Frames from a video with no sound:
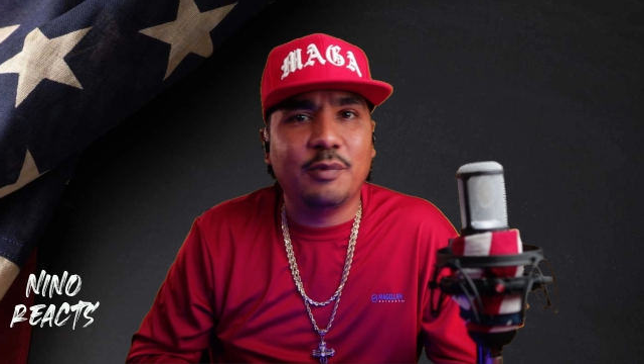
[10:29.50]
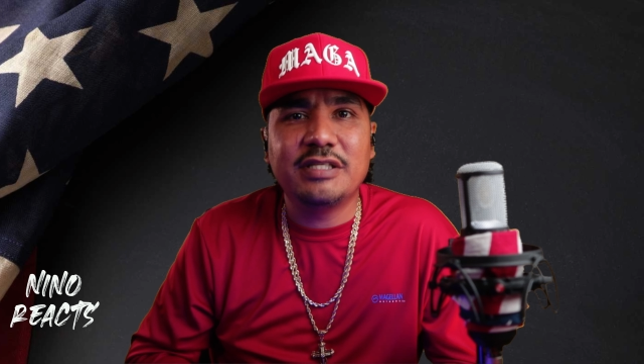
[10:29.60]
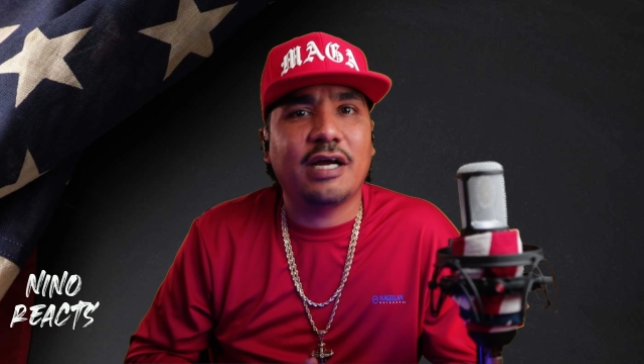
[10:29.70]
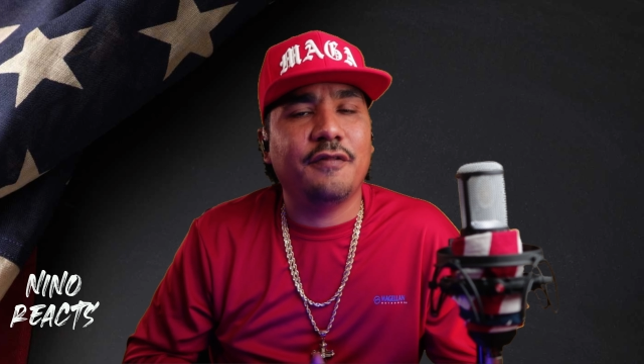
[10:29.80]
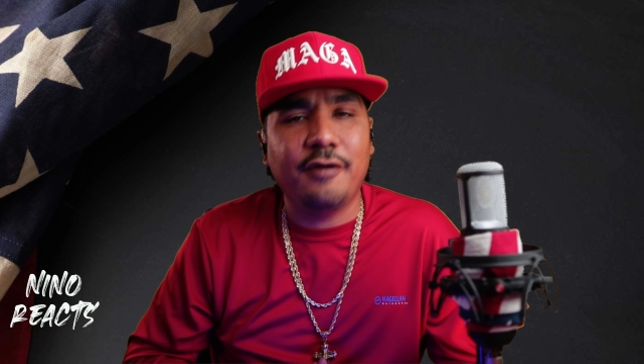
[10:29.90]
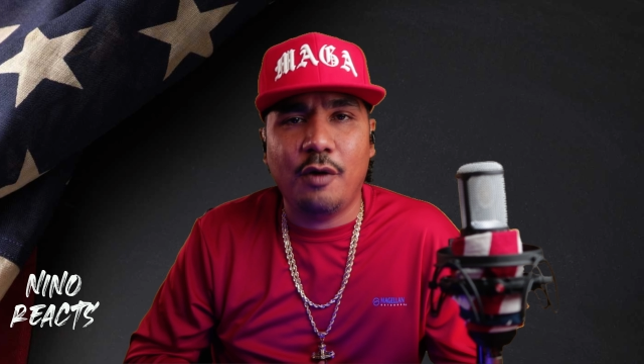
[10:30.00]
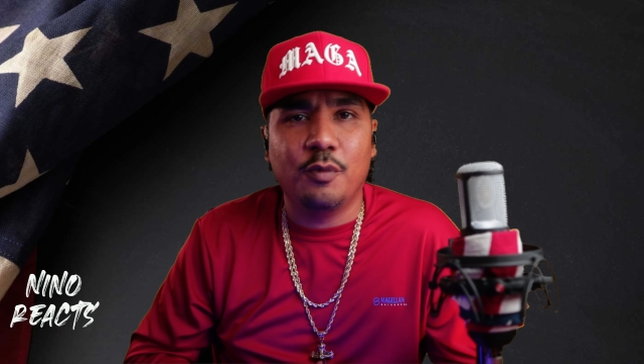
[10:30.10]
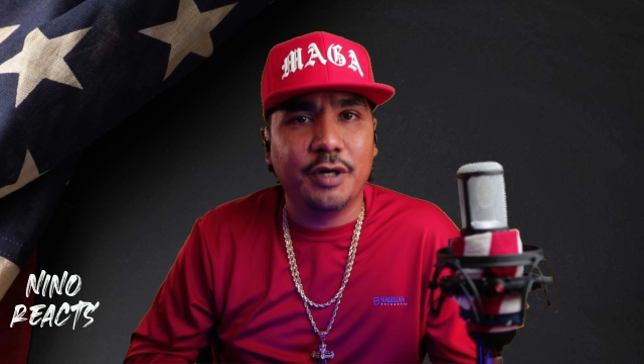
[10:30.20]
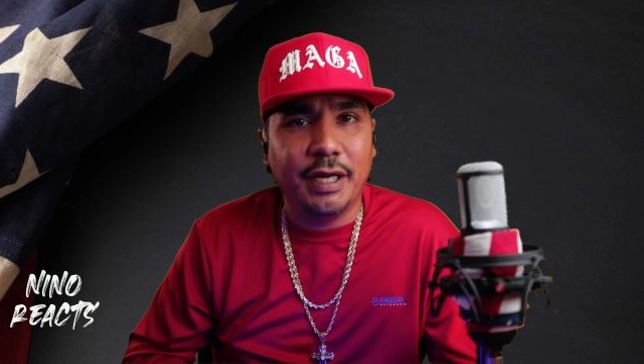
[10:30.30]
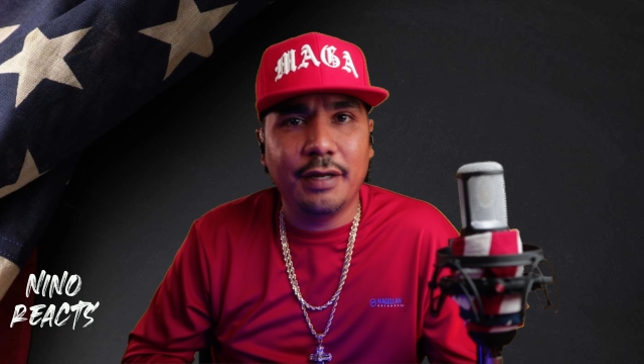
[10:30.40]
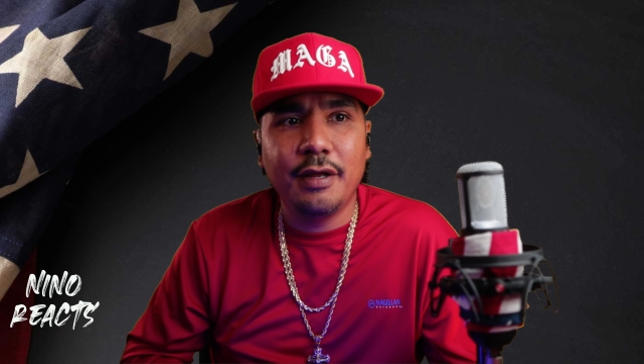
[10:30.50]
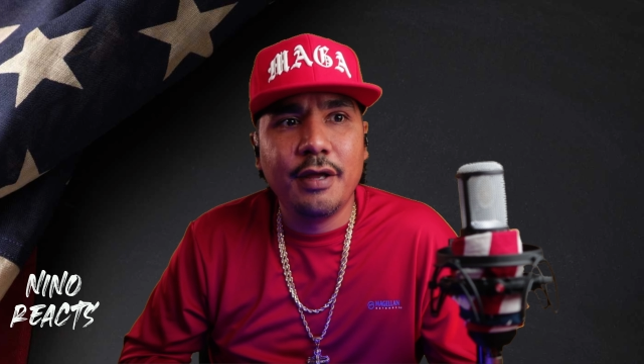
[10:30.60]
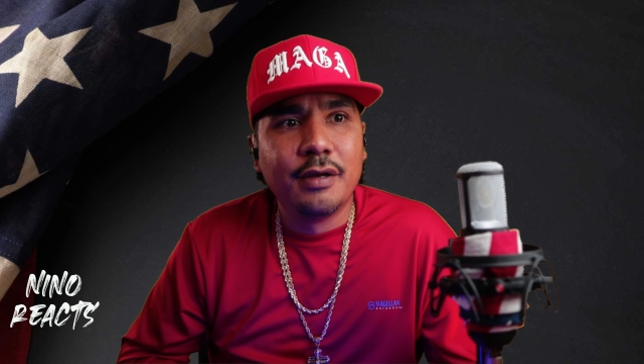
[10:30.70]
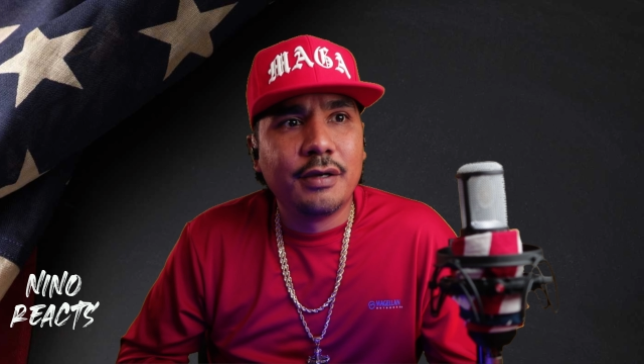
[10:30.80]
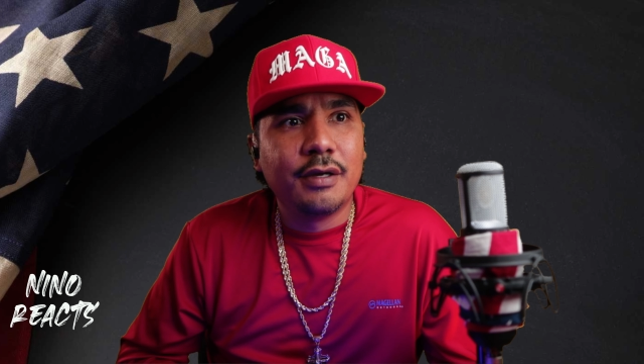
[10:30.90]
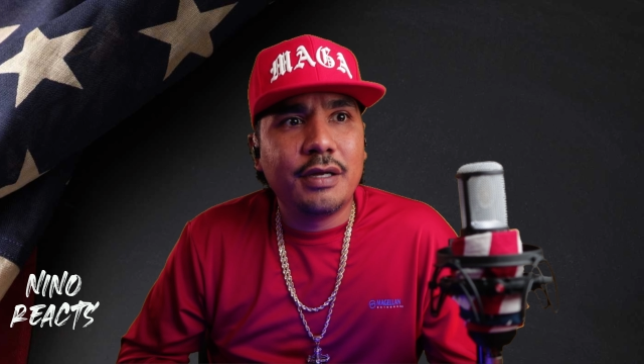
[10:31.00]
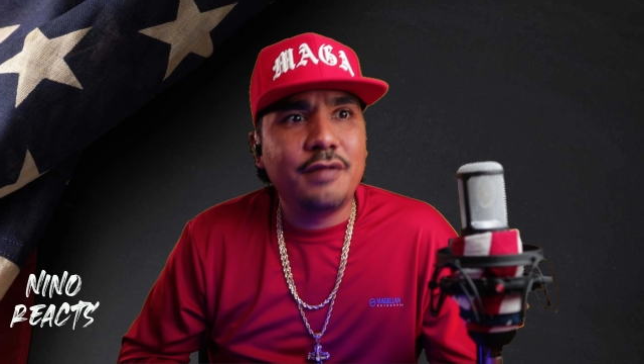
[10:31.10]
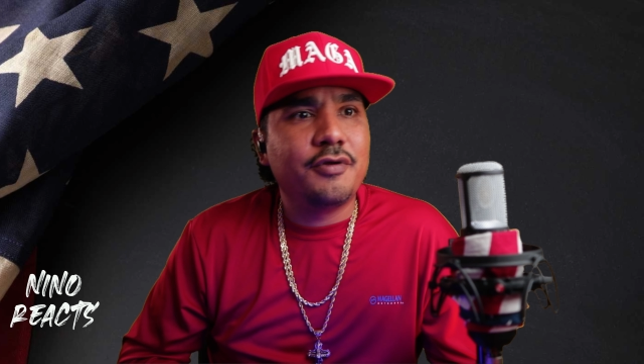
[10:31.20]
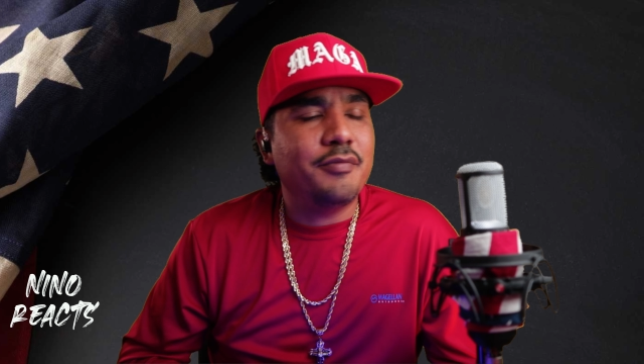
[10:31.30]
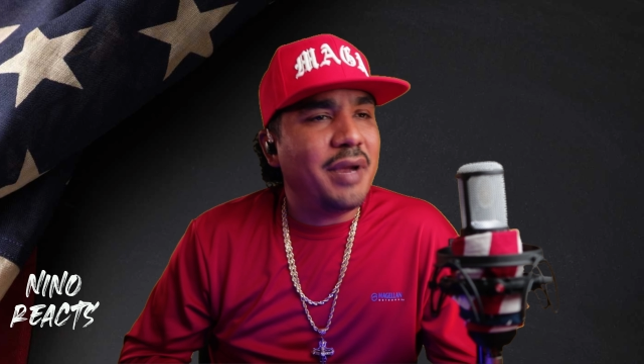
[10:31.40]
we tied the knot one day.
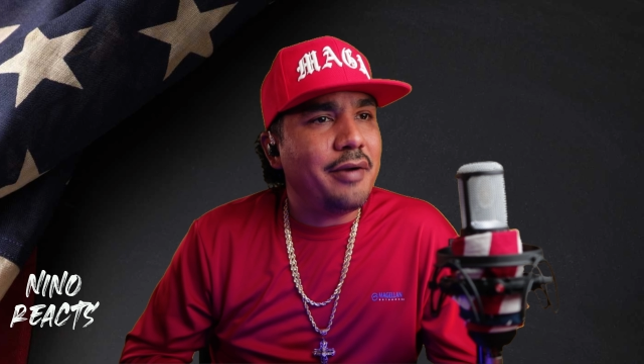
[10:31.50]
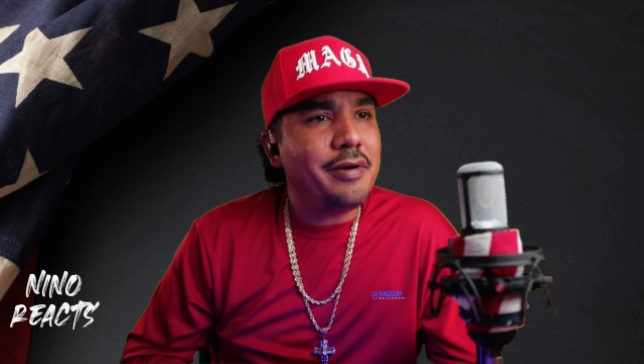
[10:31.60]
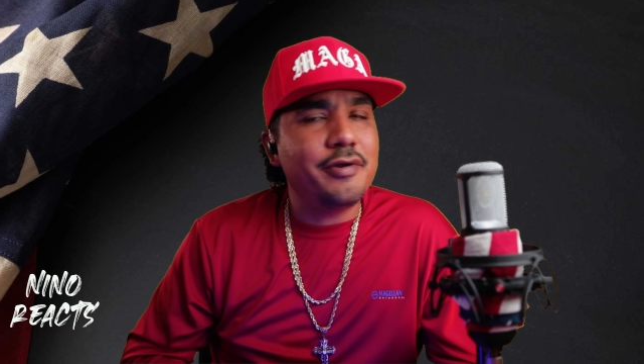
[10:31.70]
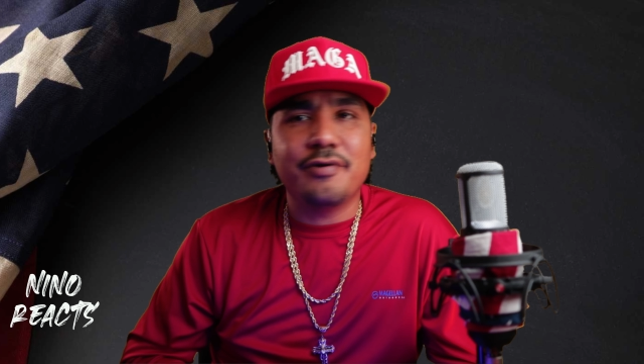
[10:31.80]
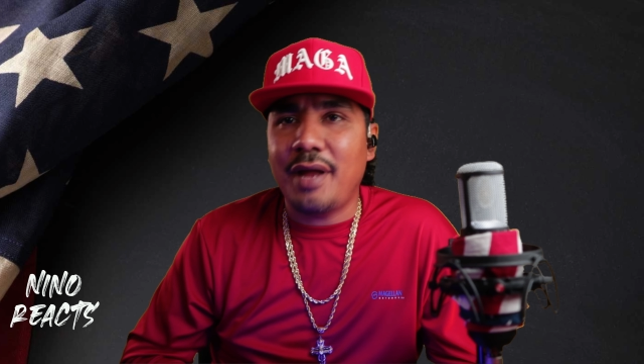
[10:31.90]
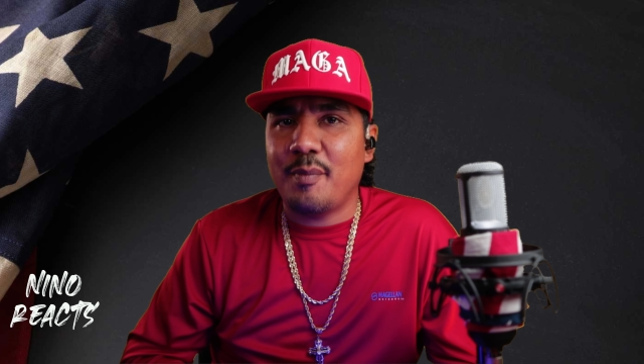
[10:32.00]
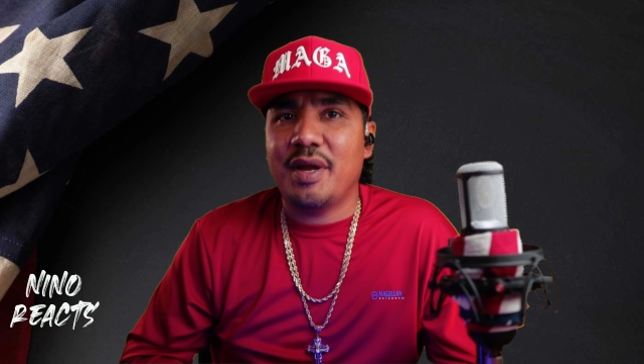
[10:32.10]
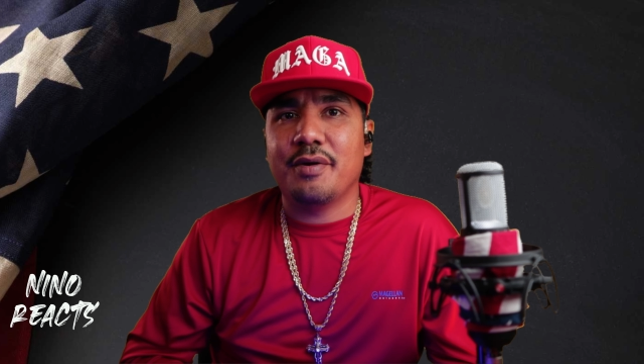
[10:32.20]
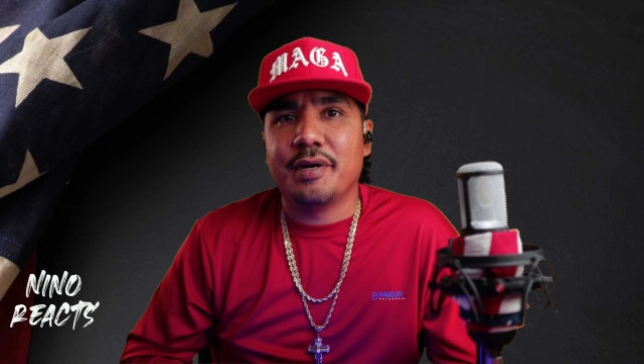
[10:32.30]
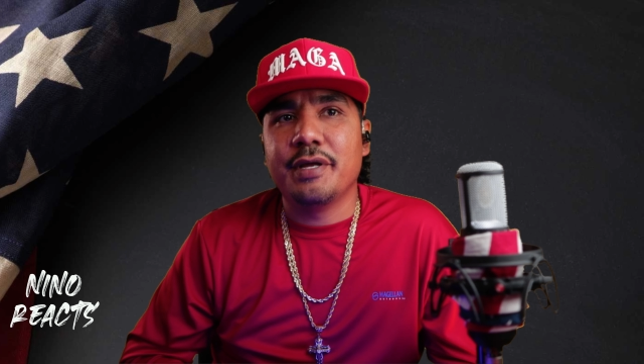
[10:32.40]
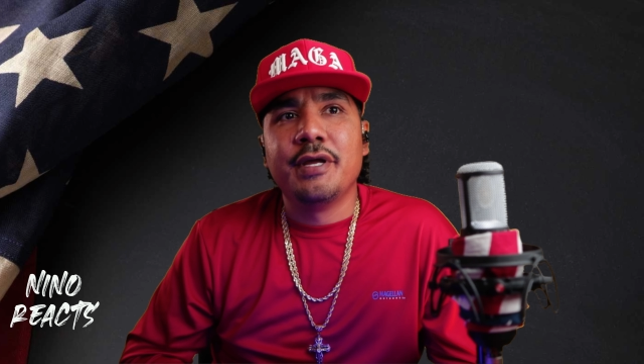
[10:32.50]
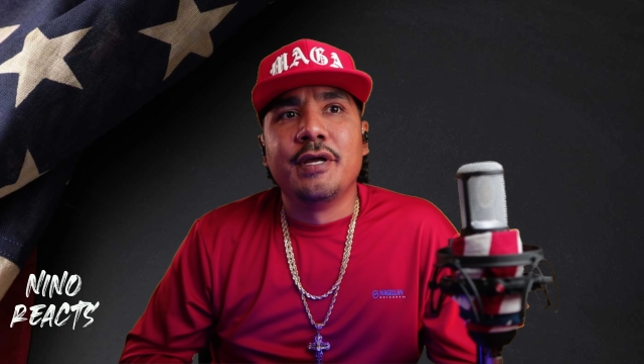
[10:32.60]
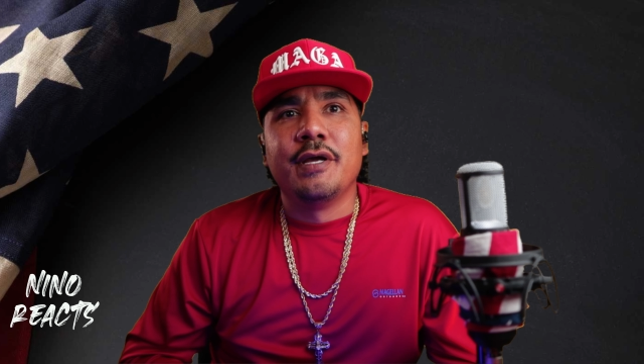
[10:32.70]
Either you're married or you're not married.